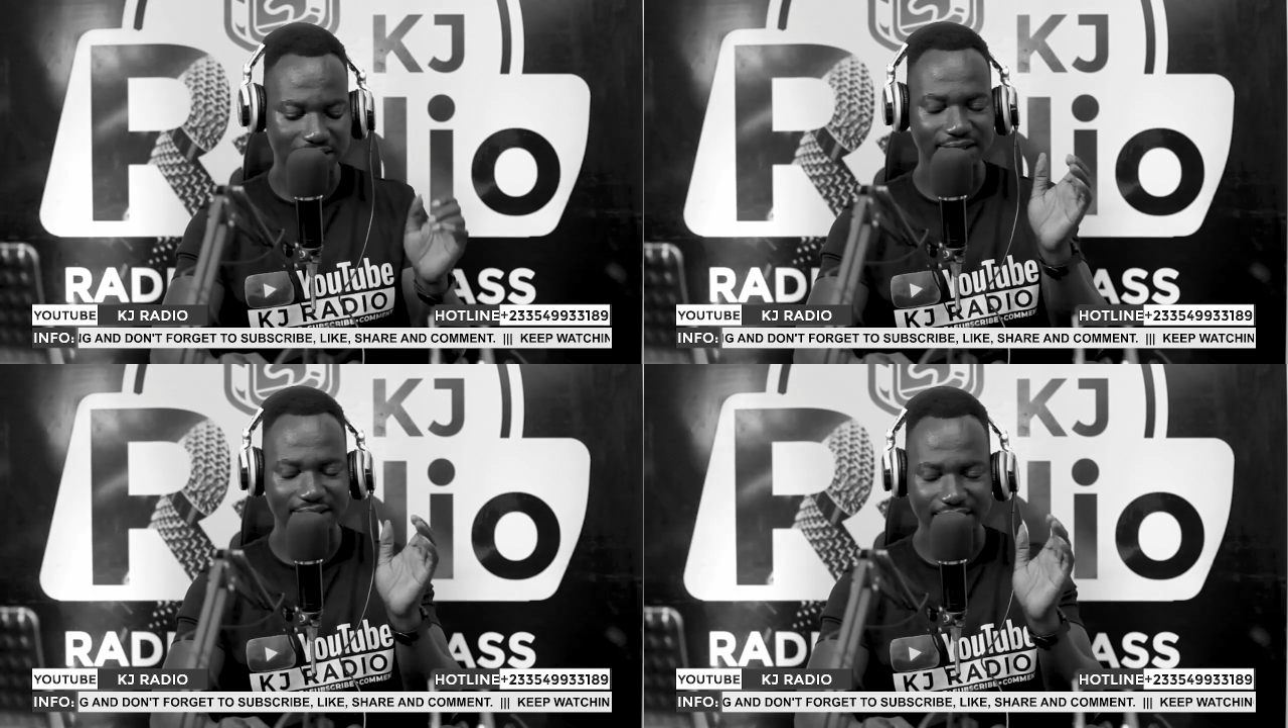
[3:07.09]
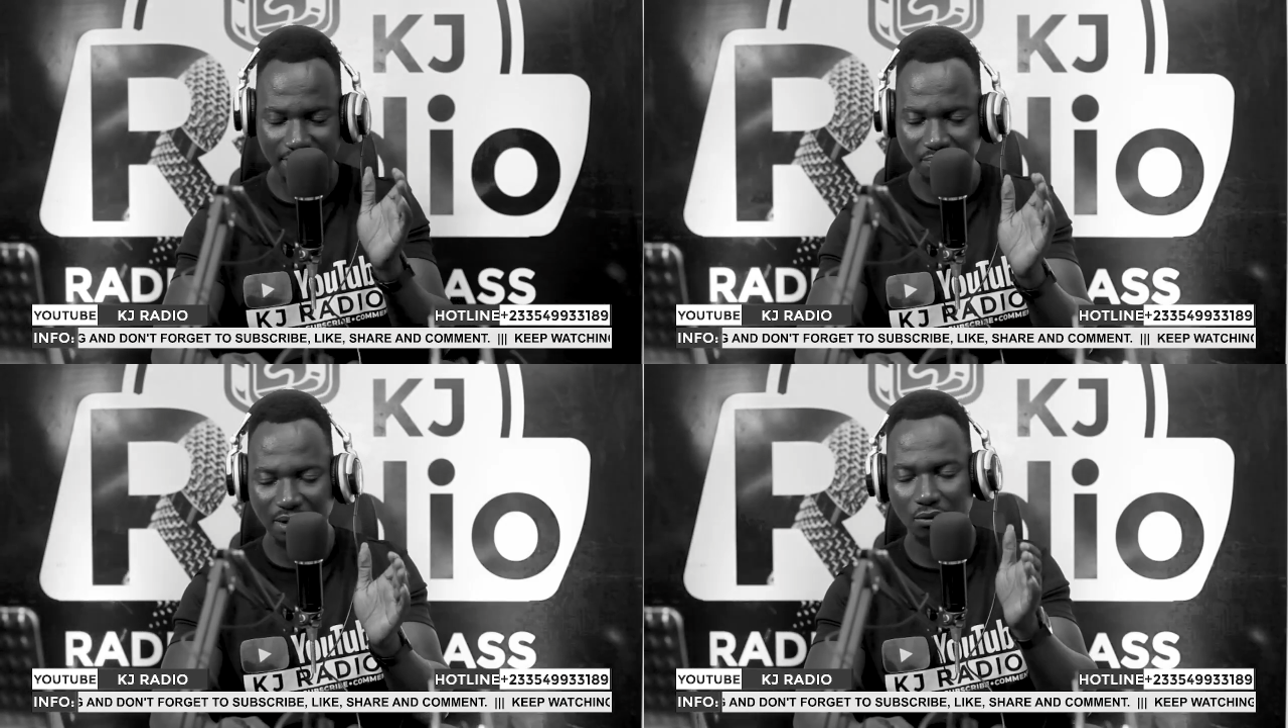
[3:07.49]
it's
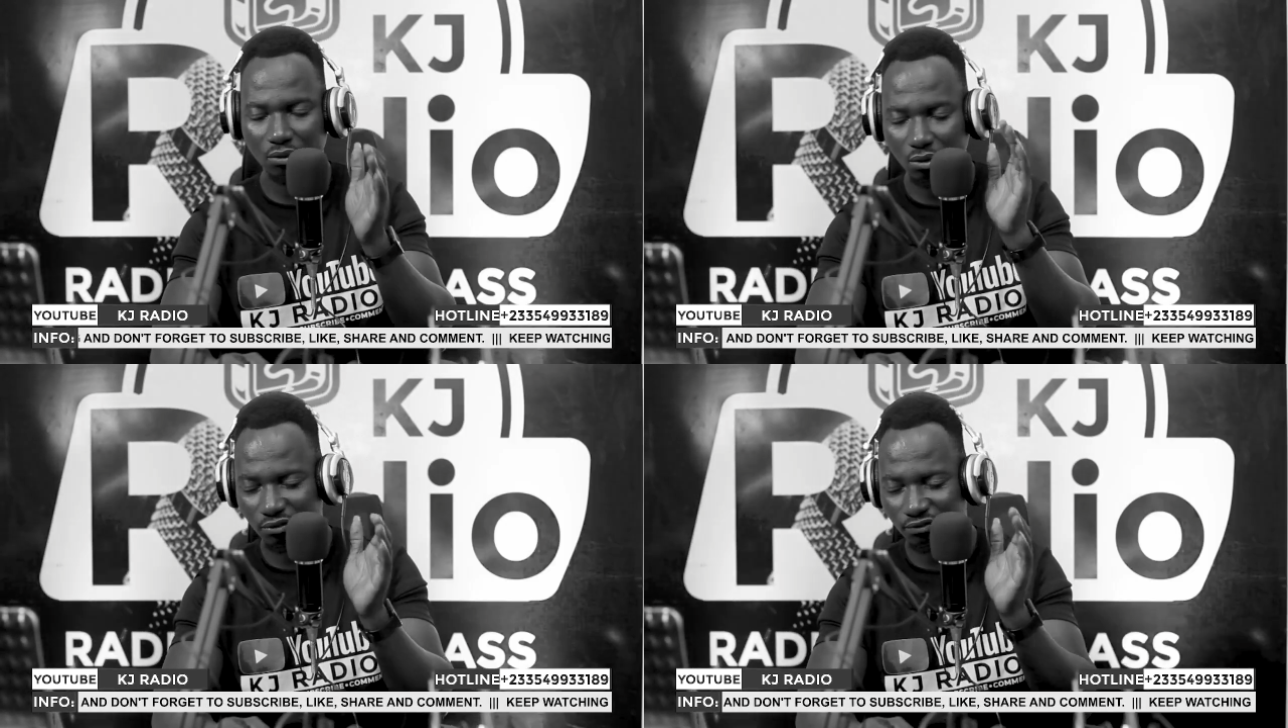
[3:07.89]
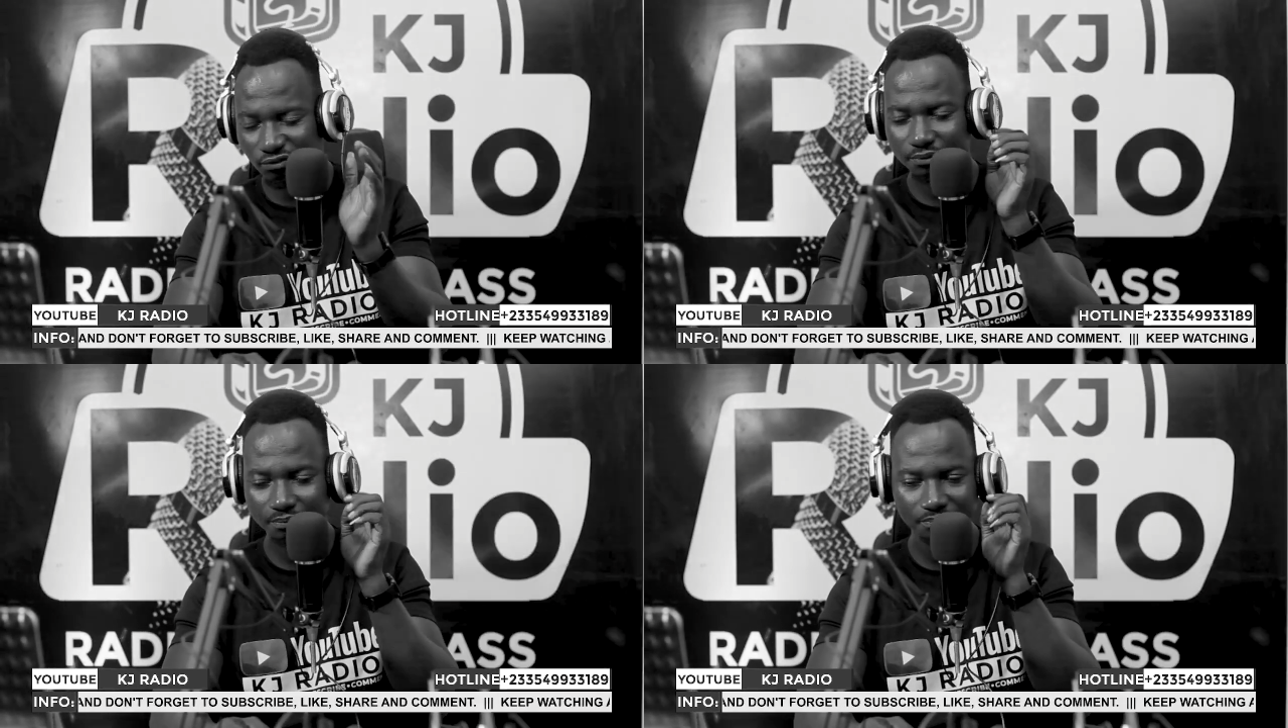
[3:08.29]
capable
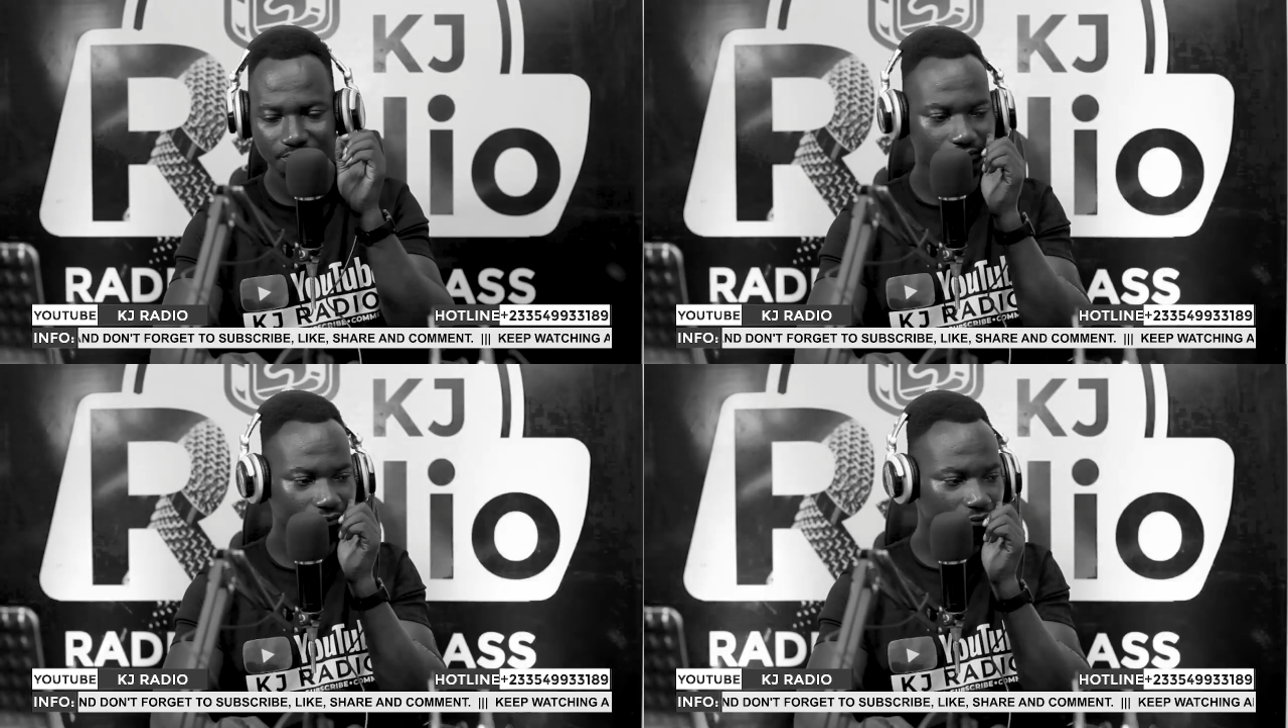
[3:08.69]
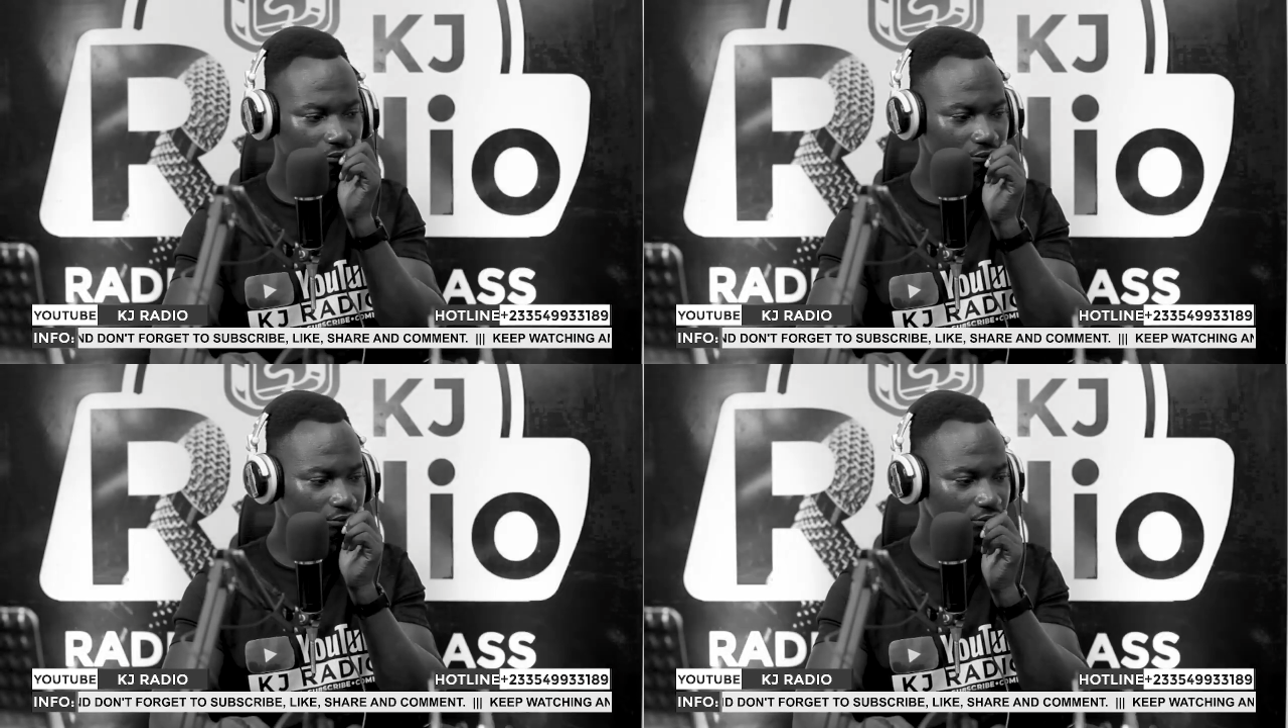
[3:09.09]
of.
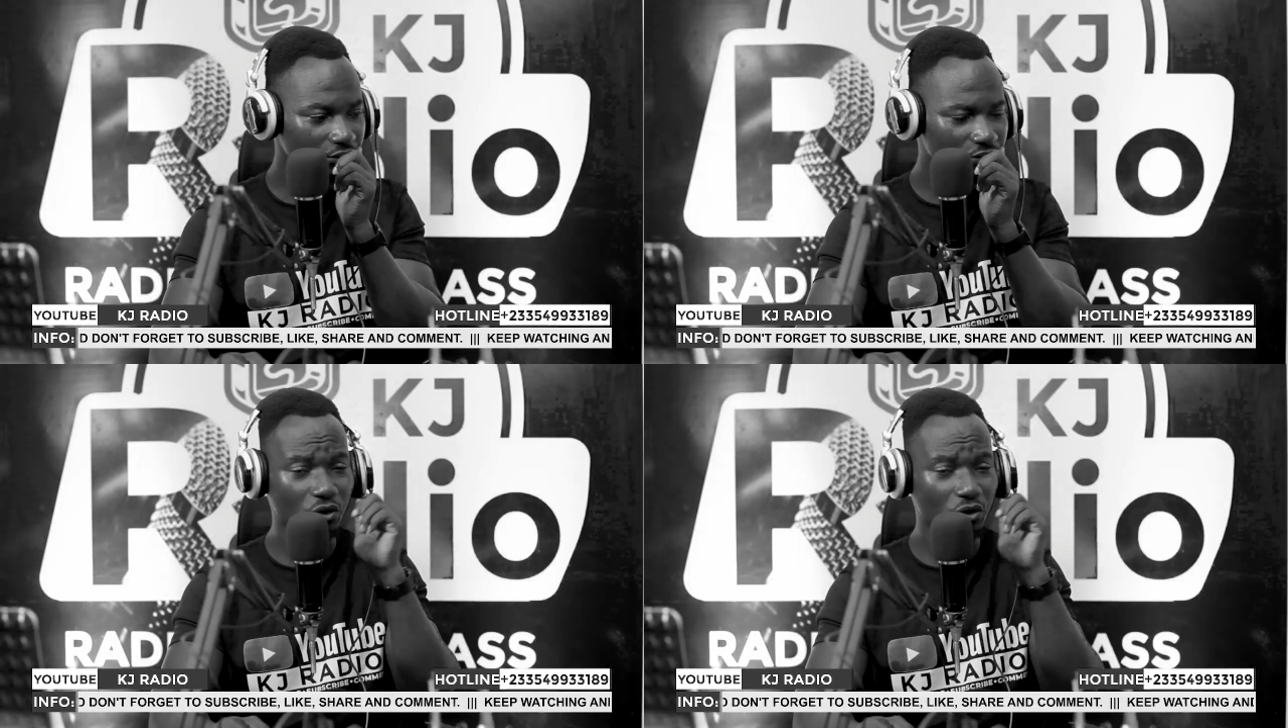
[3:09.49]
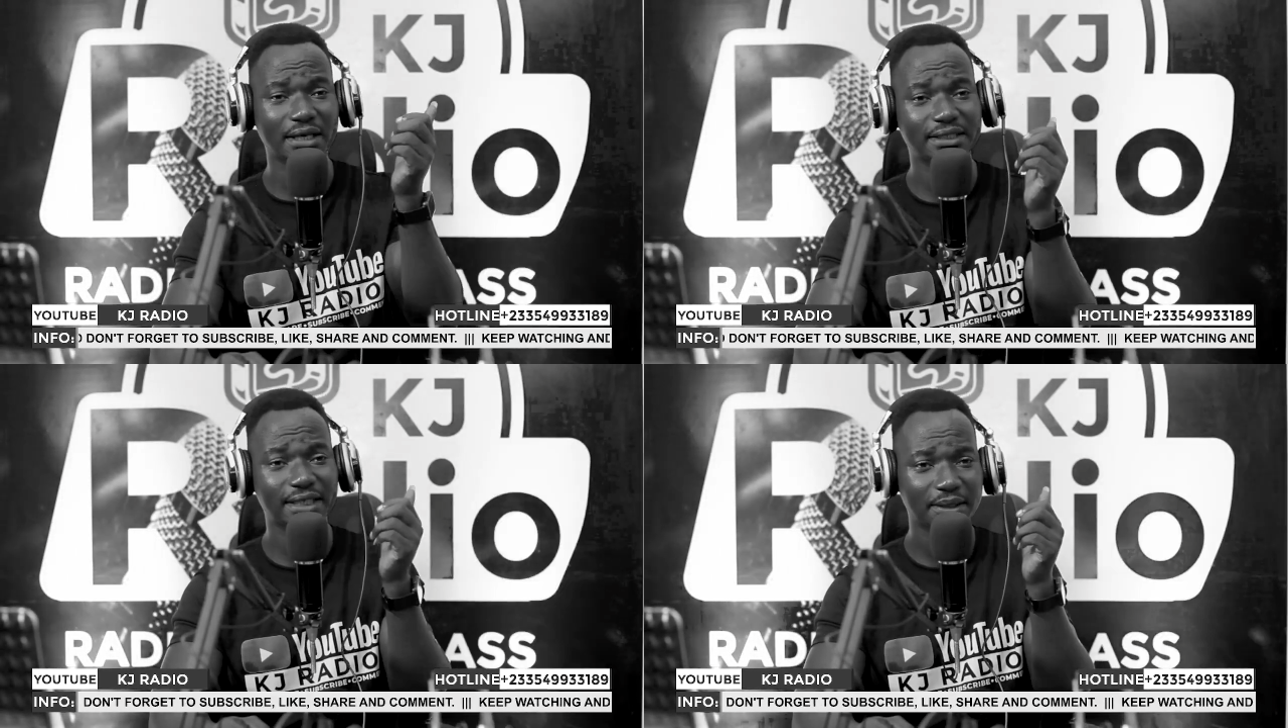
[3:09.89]
So my
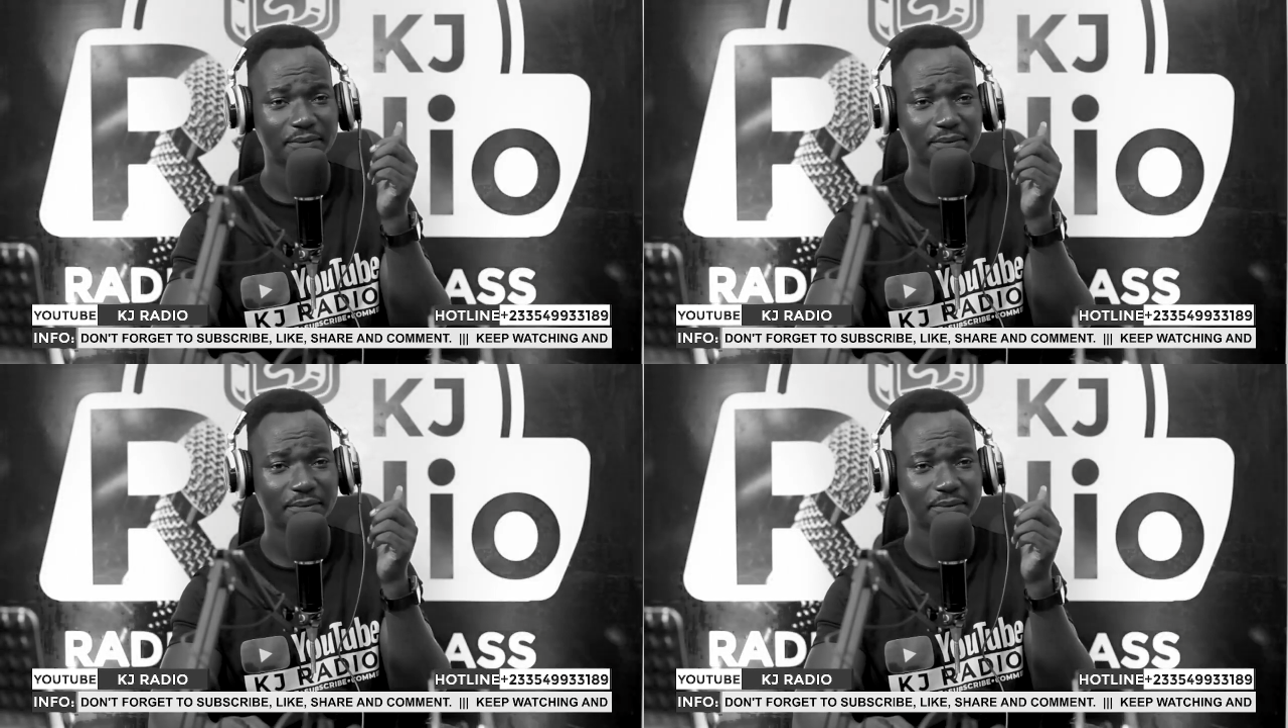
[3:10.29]
dear,